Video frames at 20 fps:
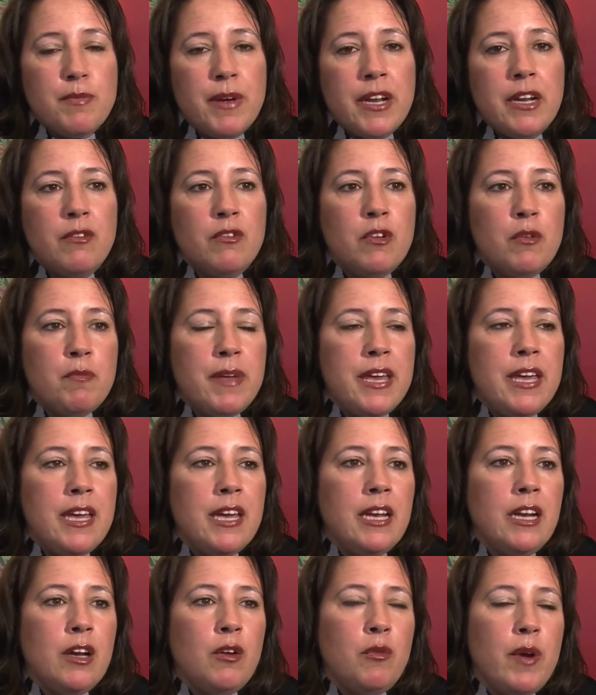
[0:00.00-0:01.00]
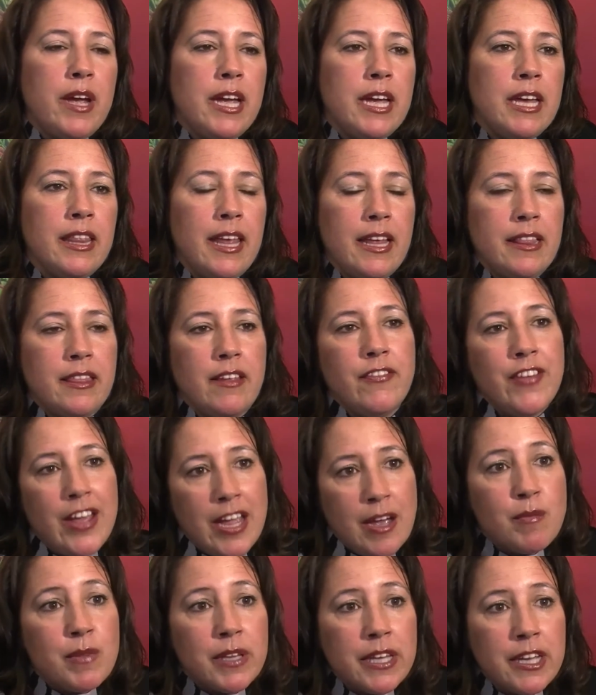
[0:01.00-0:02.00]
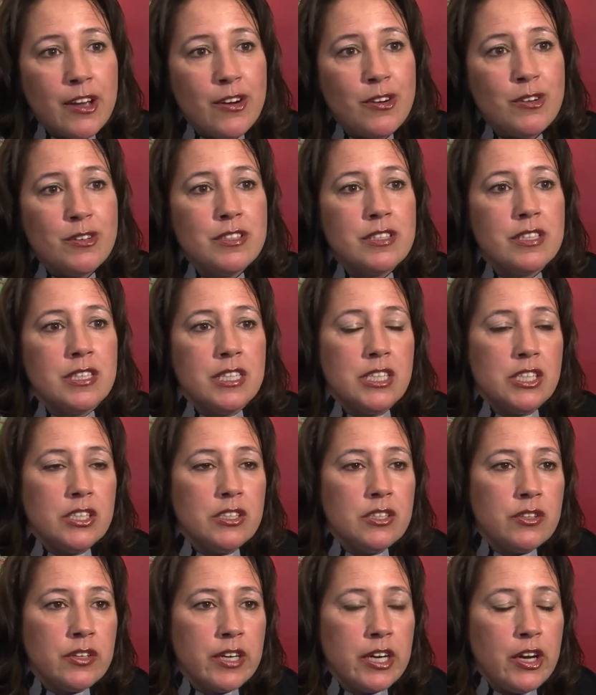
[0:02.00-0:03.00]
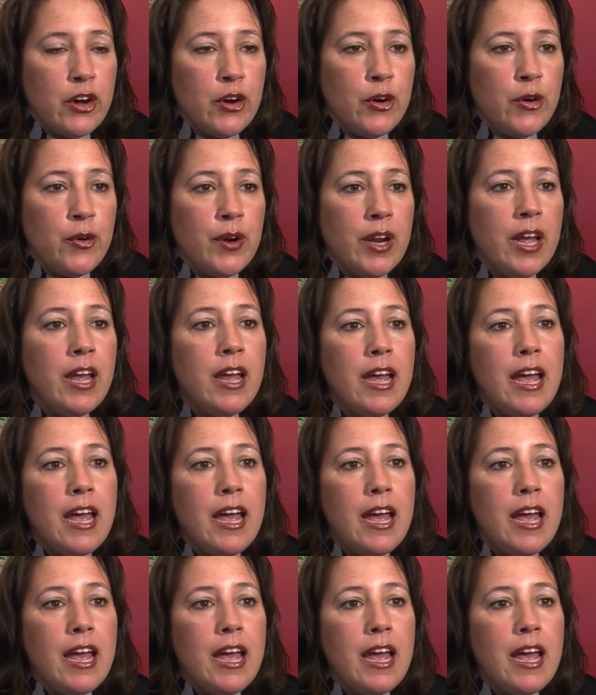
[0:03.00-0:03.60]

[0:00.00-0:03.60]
but it will be in a way that the family owns, the children own,